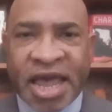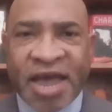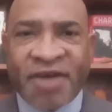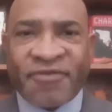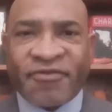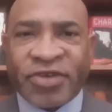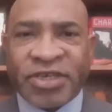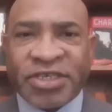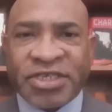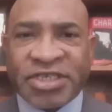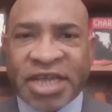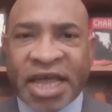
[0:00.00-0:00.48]

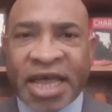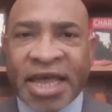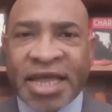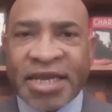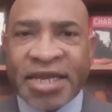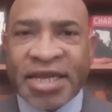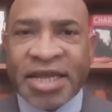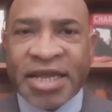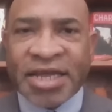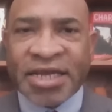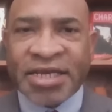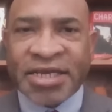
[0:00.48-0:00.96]
Every
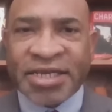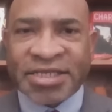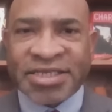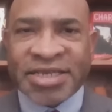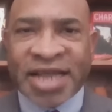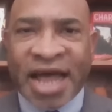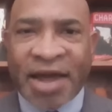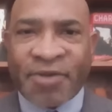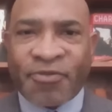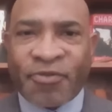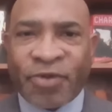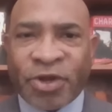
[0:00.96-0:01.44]
state
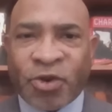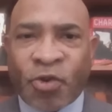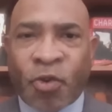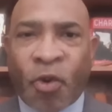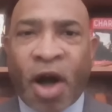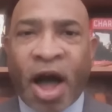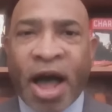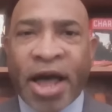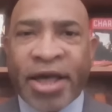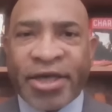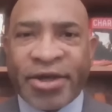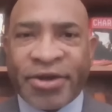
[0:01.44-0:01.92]
does not
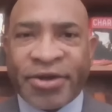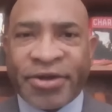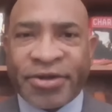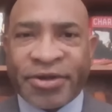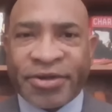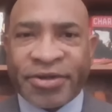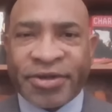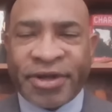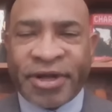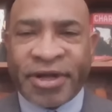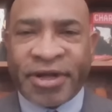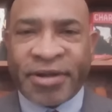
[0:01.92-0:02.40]

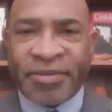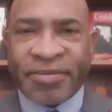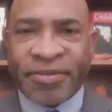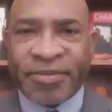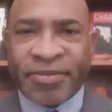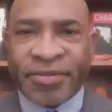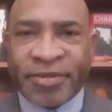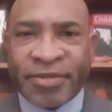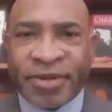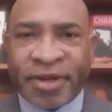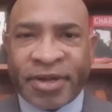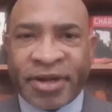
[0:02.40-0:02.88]
require
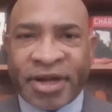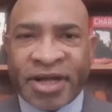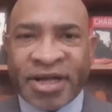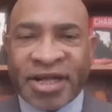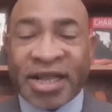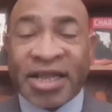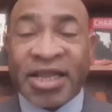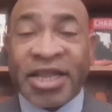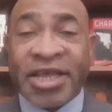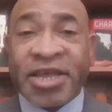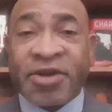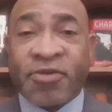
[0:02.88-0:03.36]
a
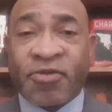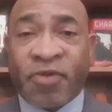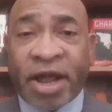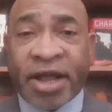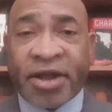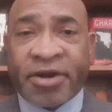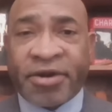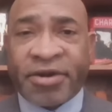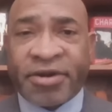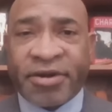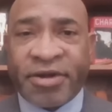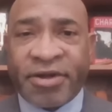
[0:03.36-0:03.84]
clean
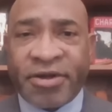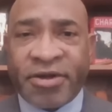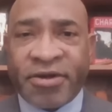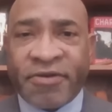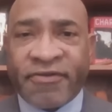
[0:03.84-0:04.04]
record